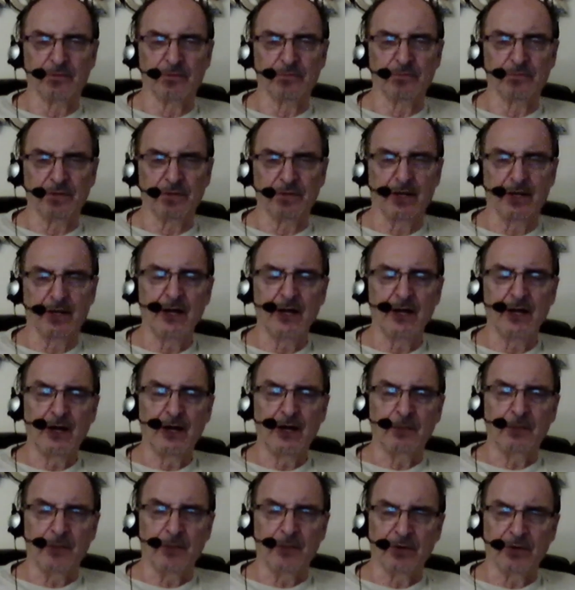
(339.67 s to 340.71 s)
We
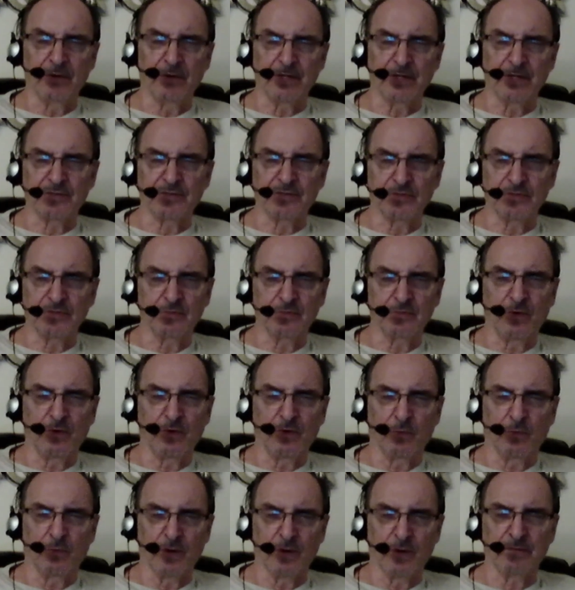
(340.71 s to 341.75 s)
marry it to
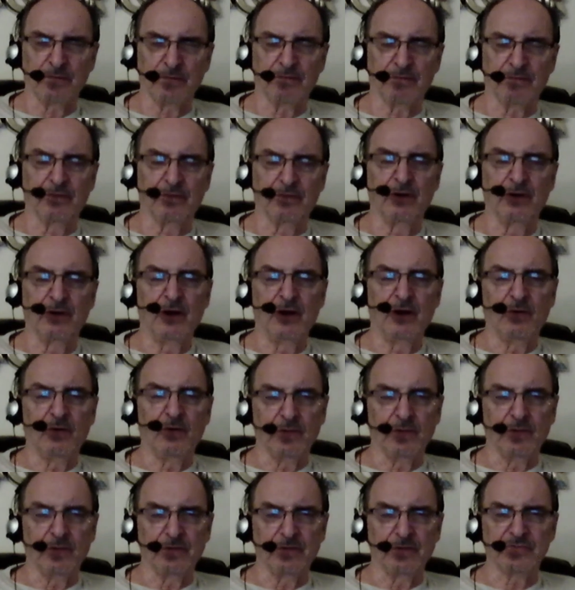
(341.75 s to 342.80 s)
one of the
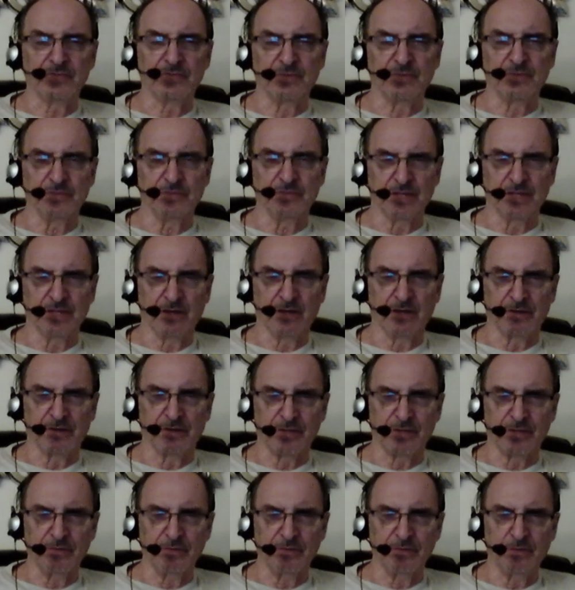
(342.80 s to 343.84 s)
widows who's in our
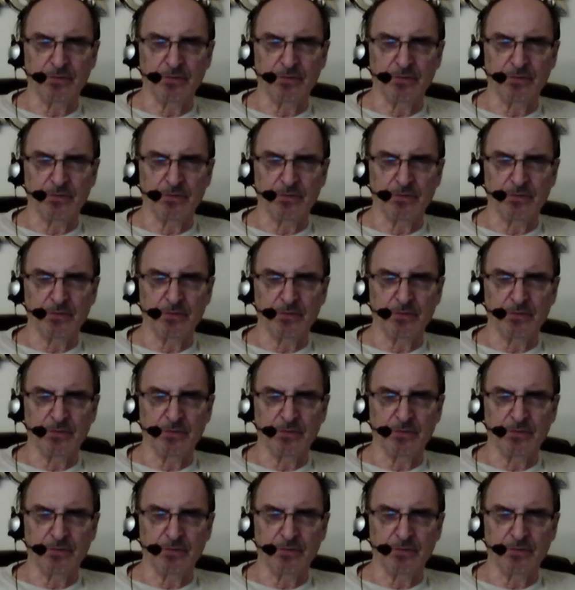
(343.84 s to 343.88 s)
queue,